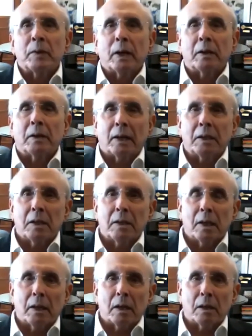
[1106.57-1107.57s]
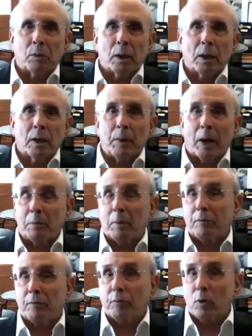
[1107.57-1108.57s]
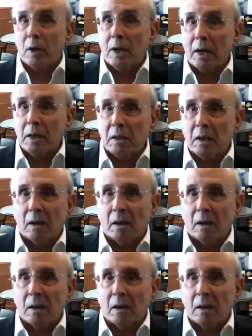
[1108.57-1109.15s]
in 1993, and my 49th